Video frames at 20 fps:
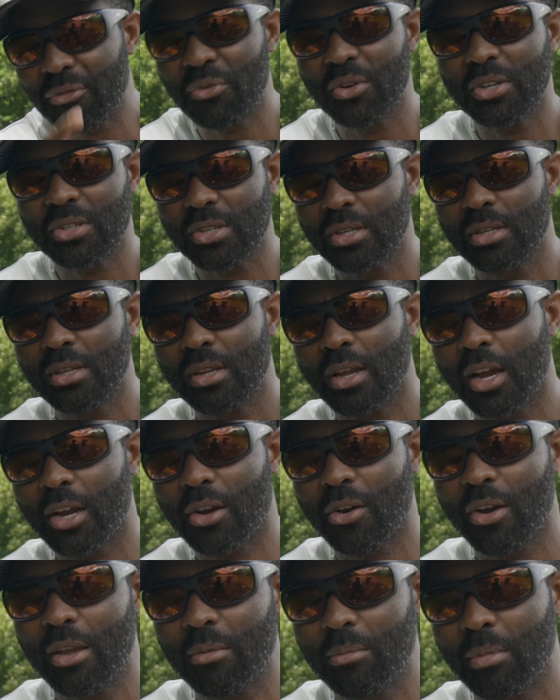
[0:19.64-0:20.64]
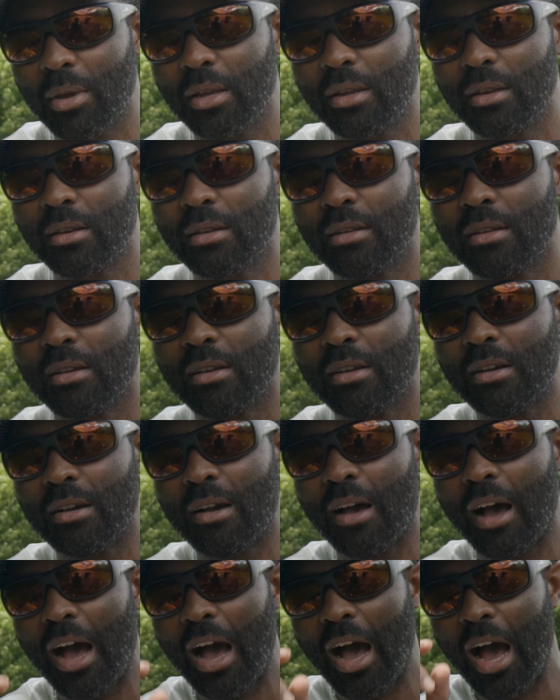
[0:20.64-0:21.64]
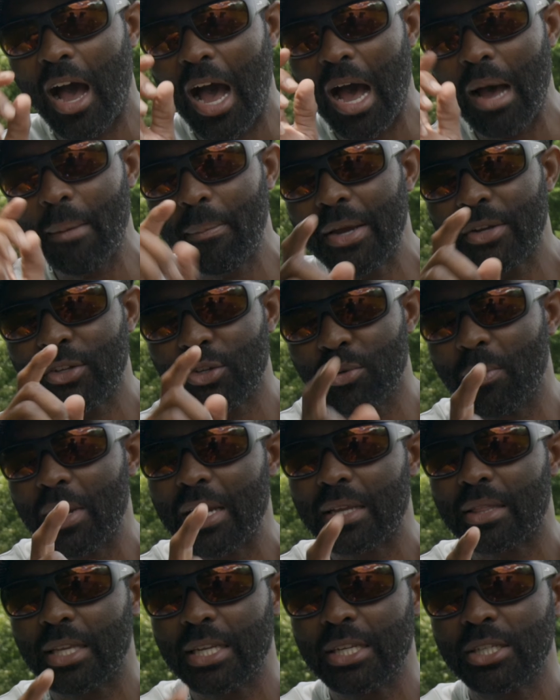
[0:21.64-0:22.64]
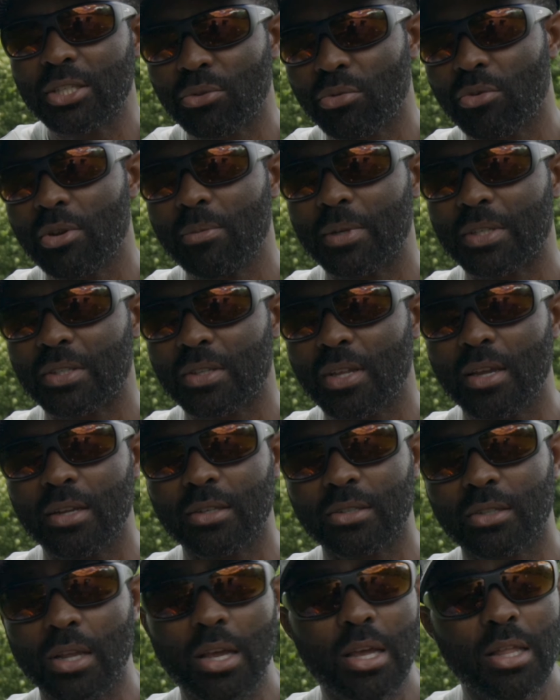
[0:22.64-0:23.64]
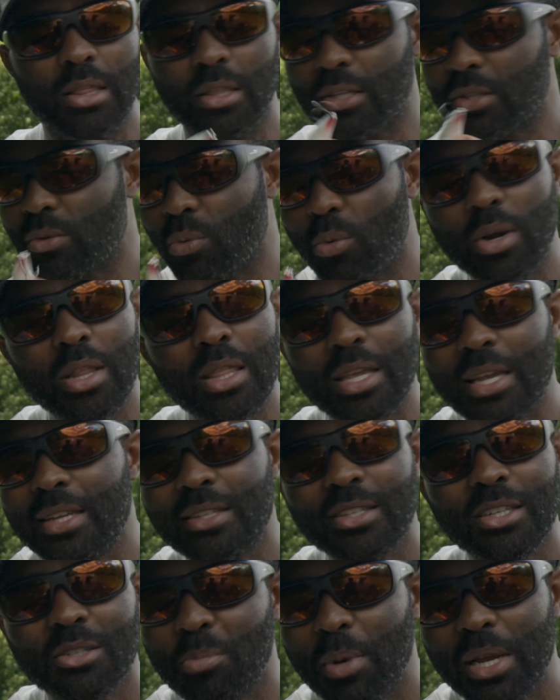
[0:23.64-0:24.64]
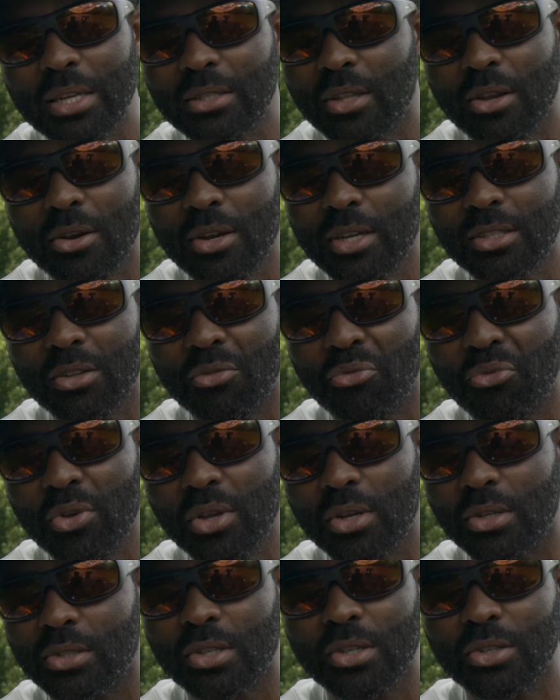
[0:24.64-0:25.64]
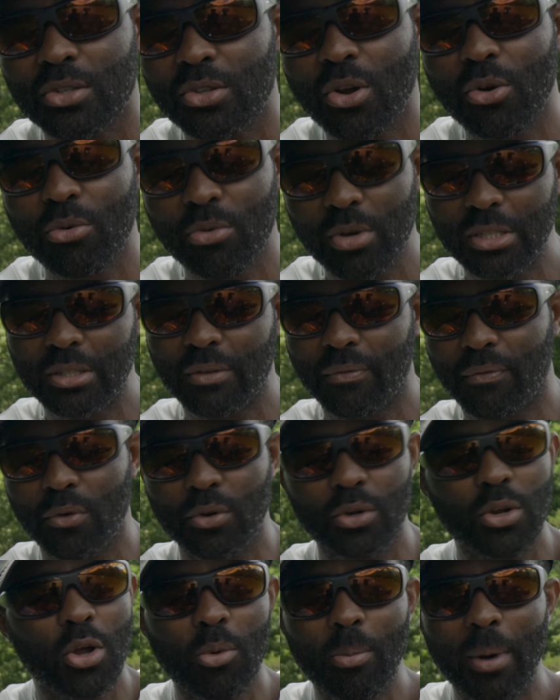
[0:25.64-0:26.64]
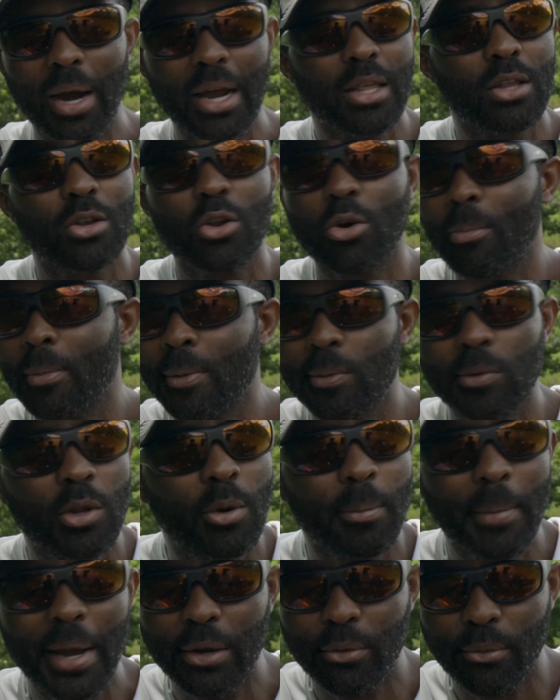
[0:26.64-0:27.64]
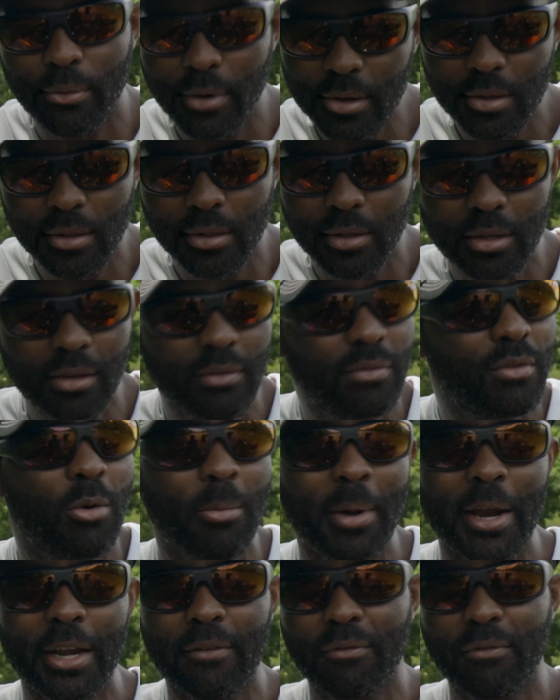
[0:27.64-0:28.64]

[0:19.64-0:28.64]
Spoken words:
fishing a crankbait, I bet you make these 3 mistakes. This is one of the easiest baits there is to fish. There's no reason for nobody, no matter where you live, no matter